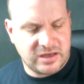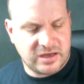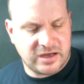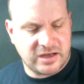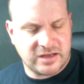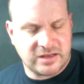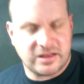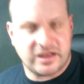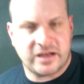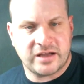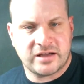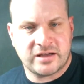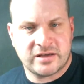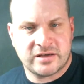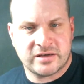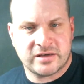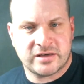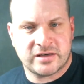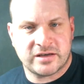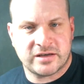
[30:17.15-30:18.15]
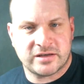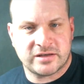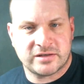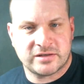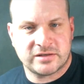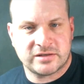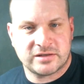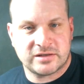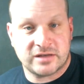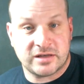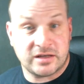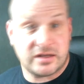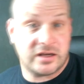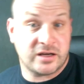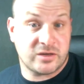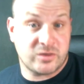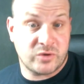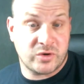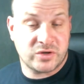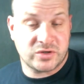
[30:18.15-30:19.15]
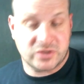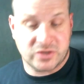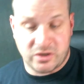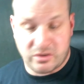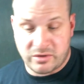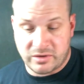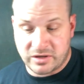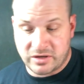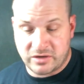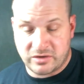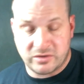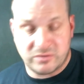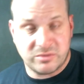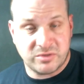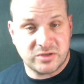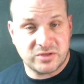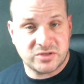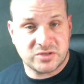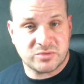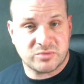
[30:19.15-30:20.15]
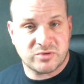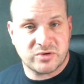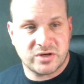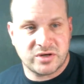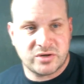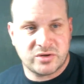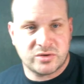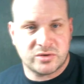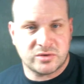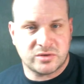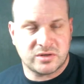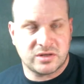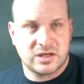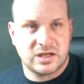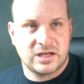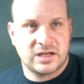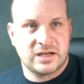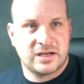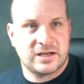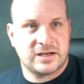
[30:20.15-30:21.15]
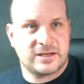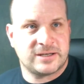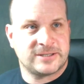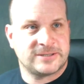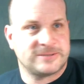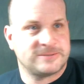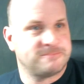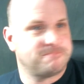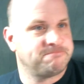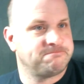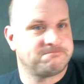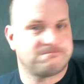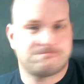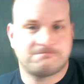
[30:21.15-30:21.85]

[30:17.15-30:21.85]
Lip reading: I like I like where it's going. The abilities are pretty cool. Um,